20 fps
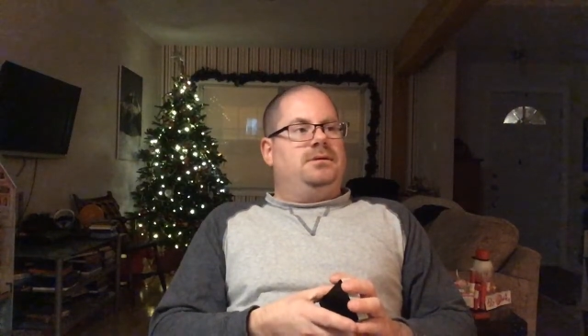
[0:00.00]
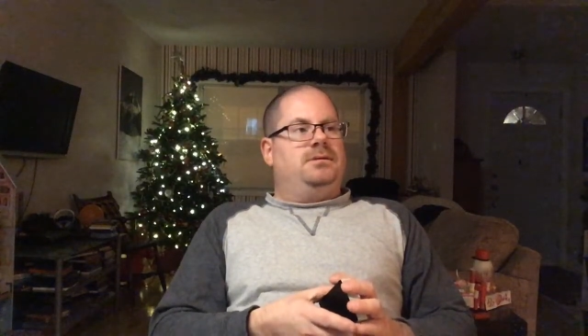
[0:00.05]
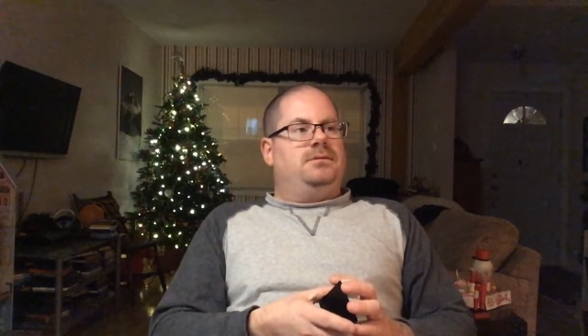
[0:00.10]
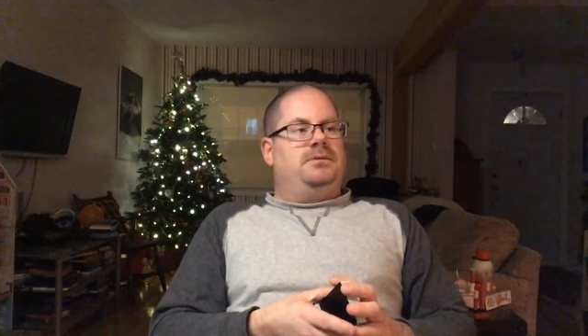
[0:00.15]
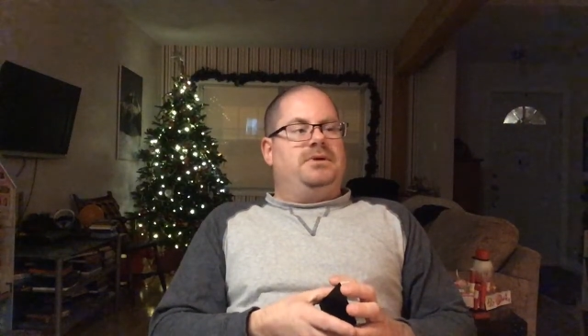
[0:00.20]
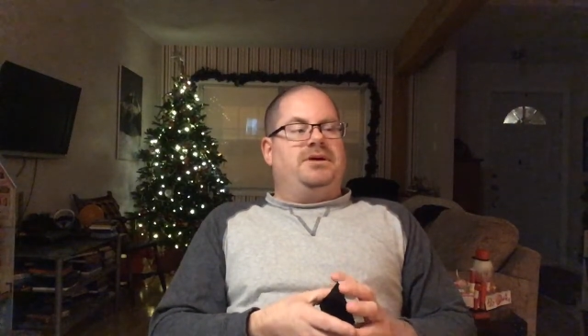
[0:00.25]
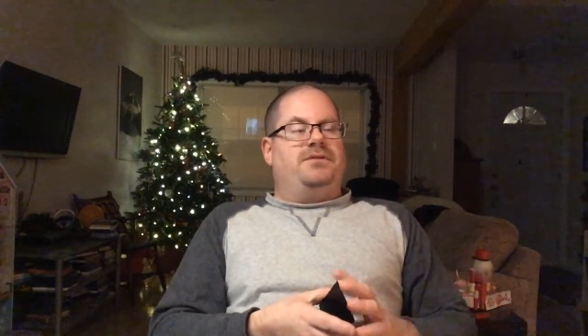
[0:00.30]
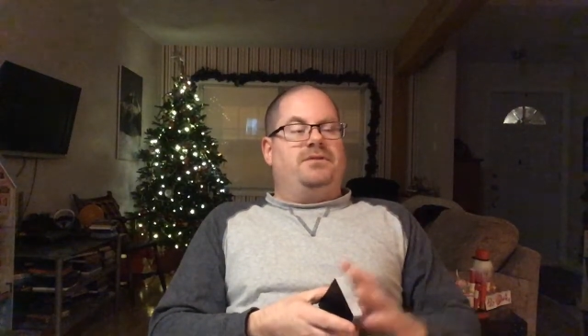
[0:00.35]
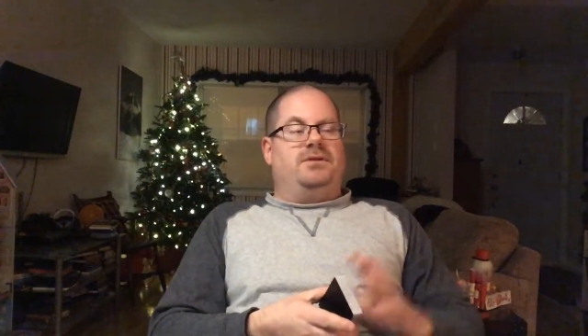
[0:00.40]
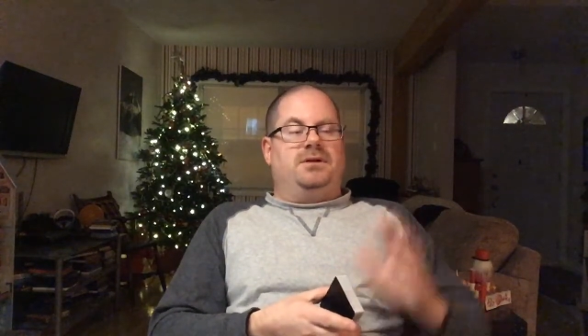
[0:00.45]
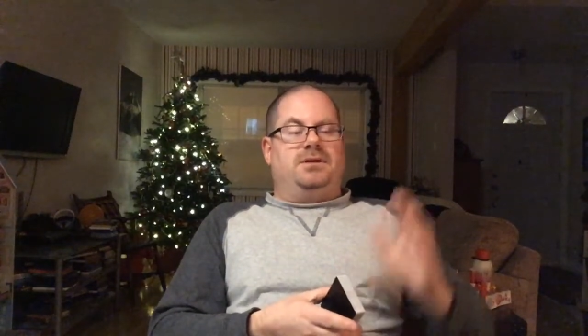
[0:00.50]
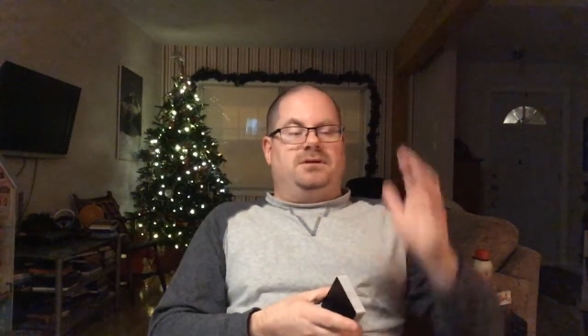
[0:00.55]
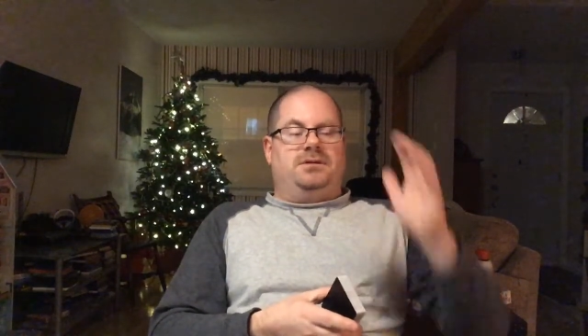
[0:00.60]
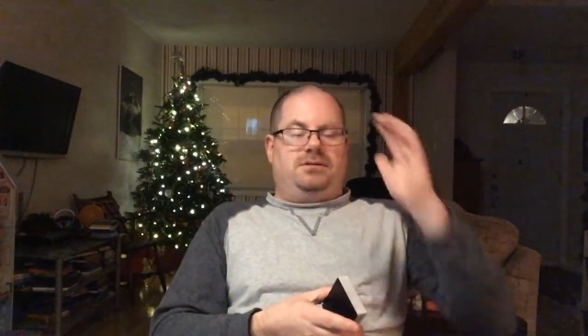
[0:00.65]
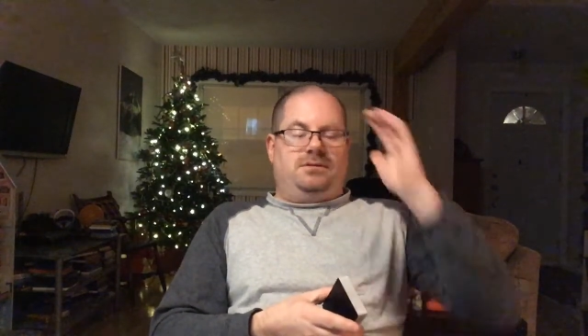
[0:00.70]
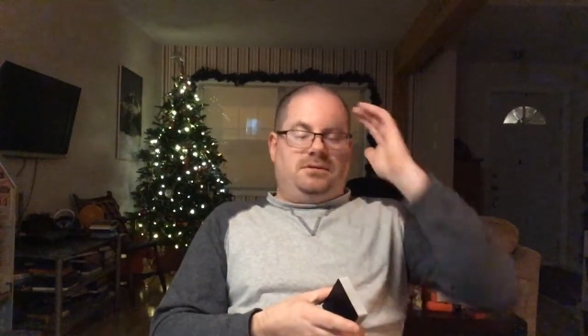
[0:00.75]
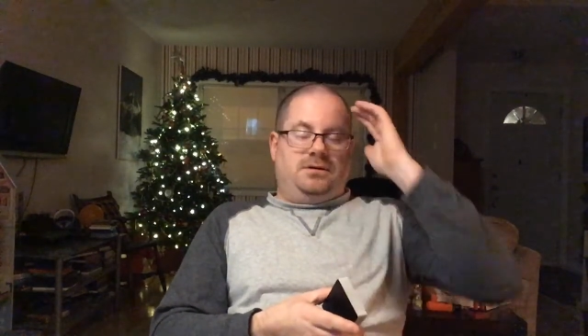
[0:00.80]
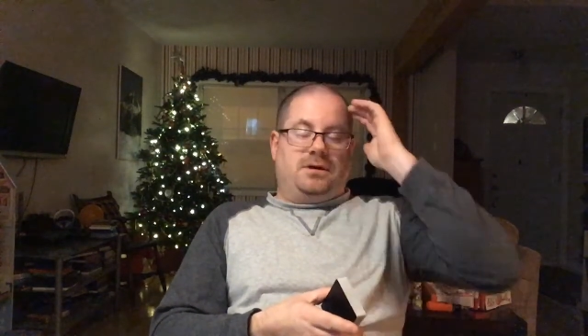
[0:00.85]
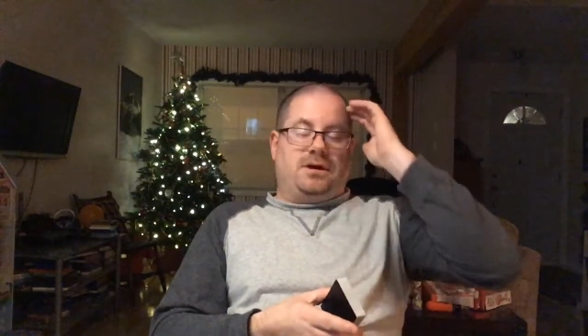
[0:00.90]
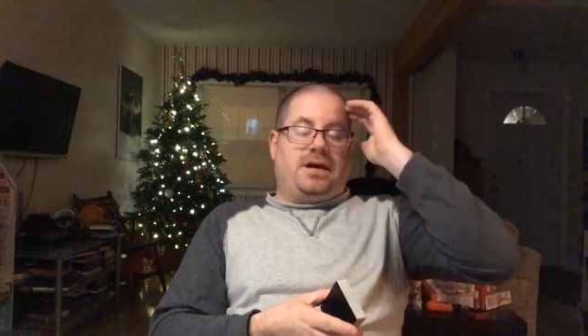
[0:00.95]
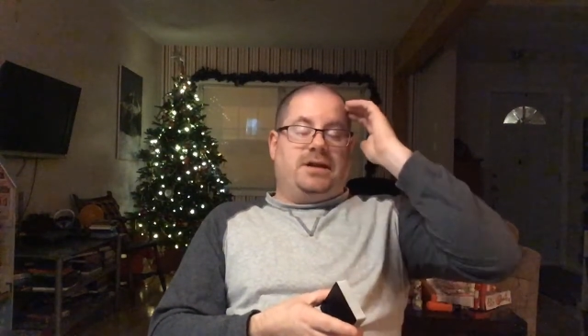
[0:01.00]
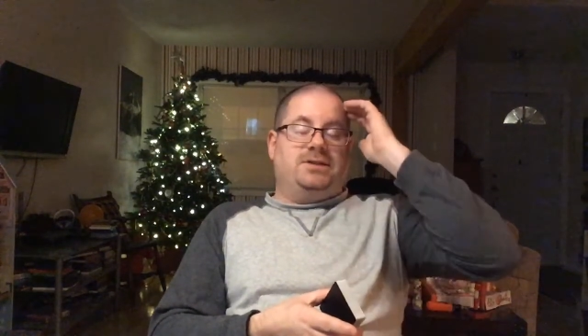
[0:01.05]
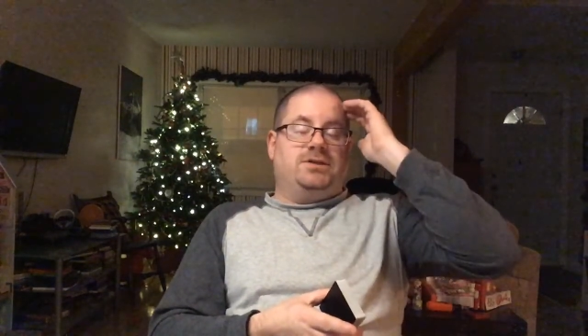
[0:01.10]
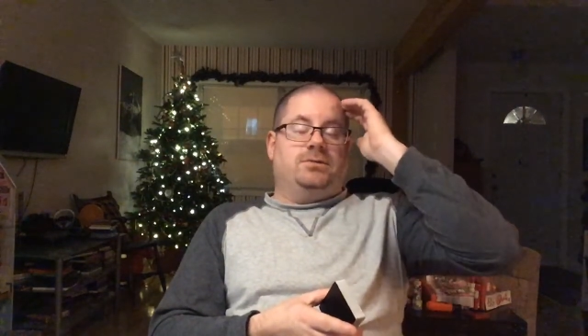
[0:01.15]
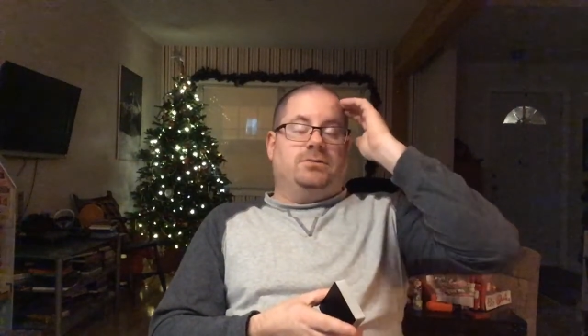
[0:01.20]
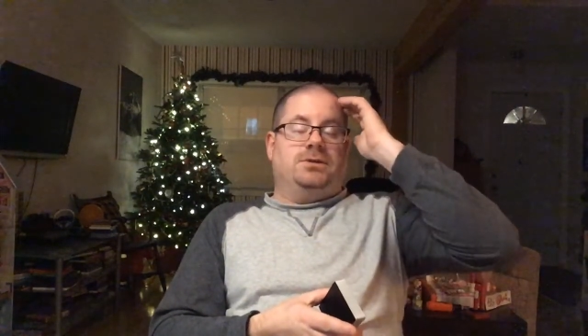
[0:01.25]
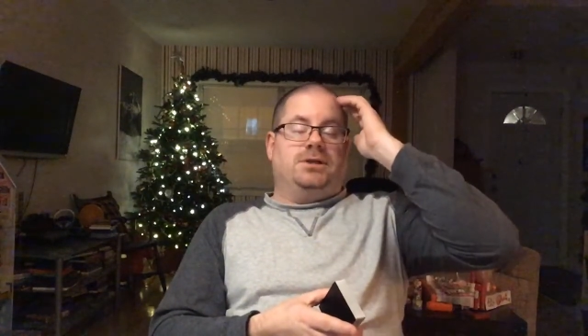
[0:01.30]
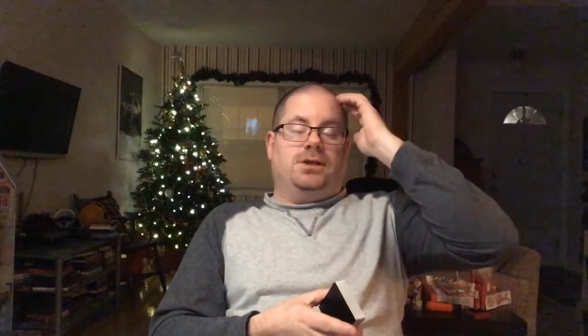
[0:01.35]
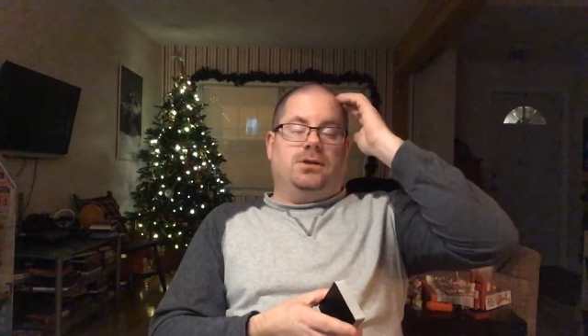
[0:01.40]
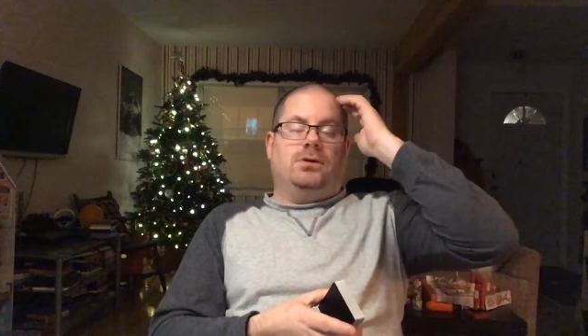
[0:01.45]
whatever, the
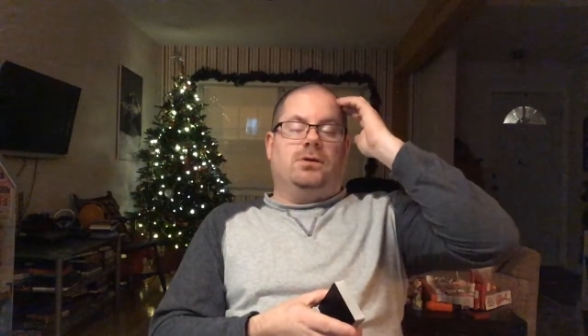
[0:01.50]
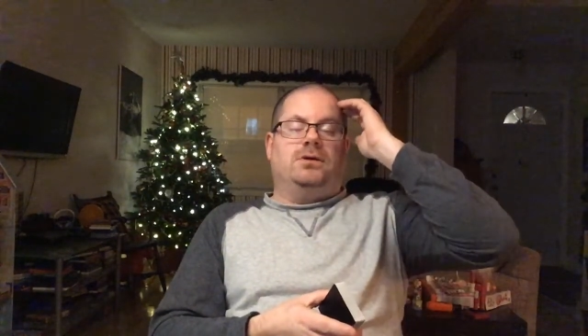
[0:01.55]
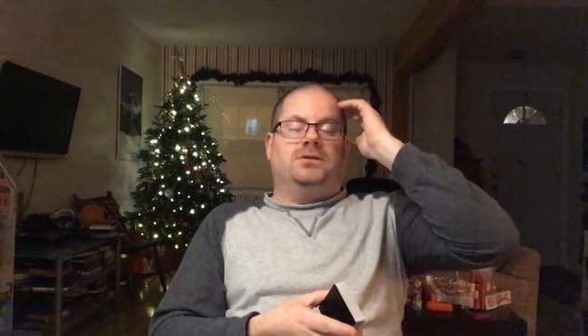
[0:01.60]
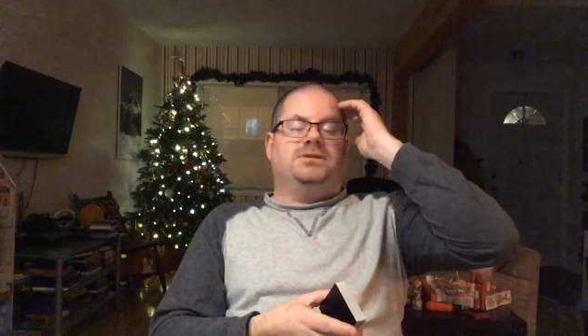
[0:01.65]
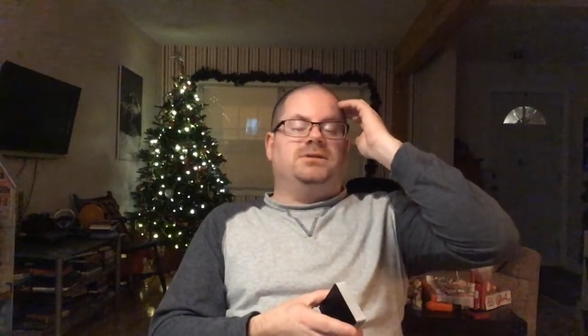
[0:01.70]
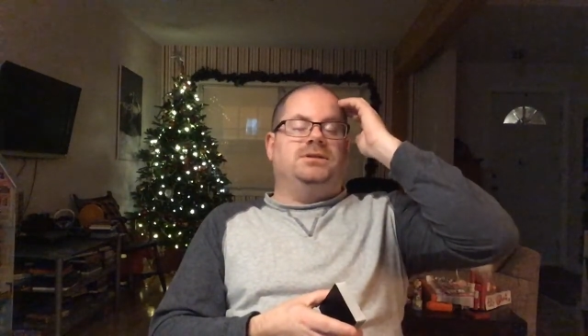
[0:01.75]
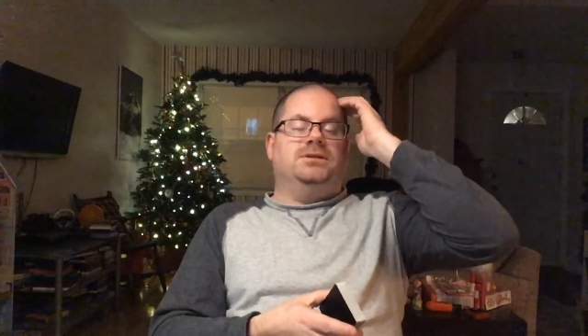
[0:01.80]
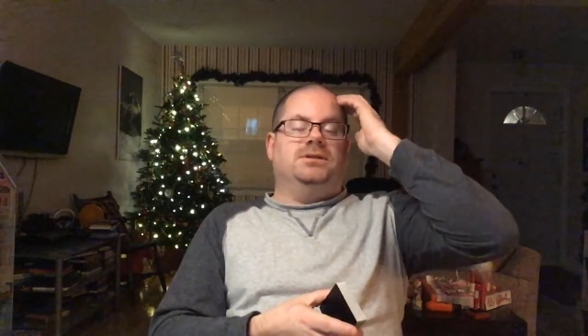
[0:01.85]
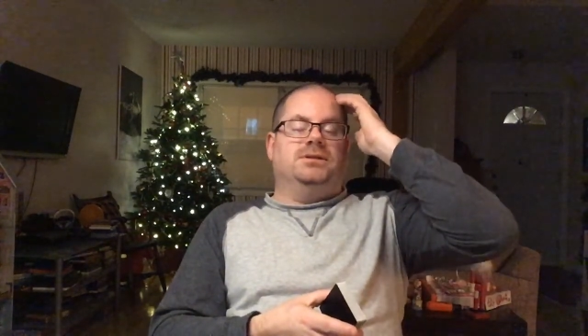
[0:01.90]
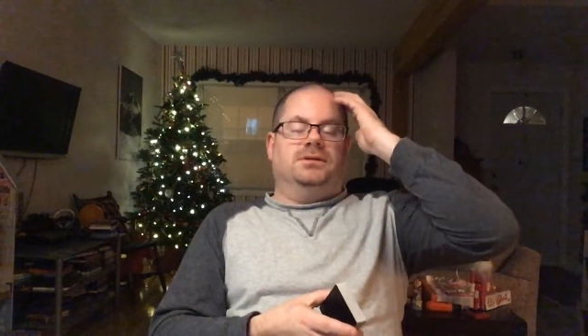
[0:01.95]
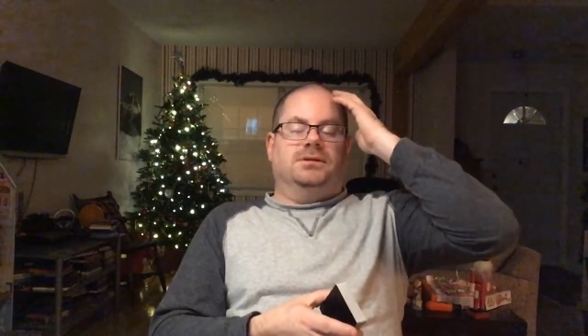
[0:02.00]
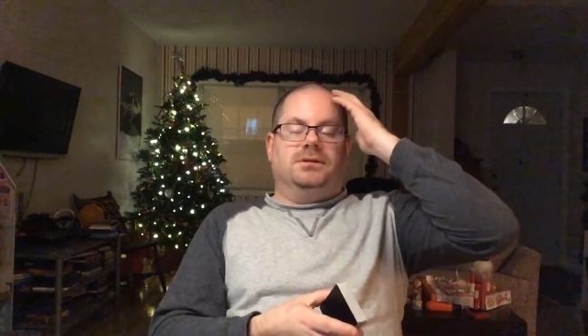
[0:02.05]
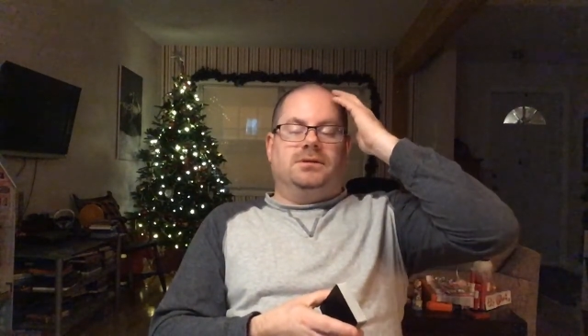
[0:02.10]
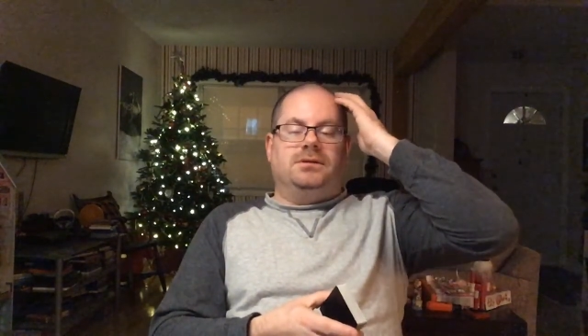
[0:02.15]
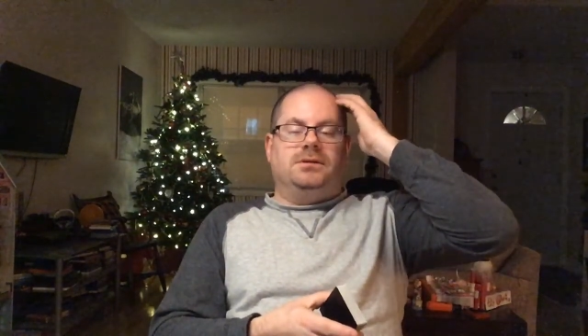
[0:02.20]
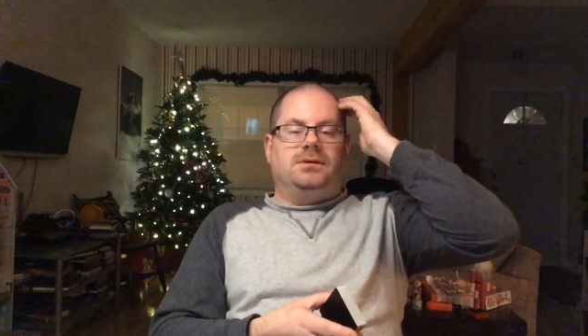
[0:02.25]
Radio de Laurentide.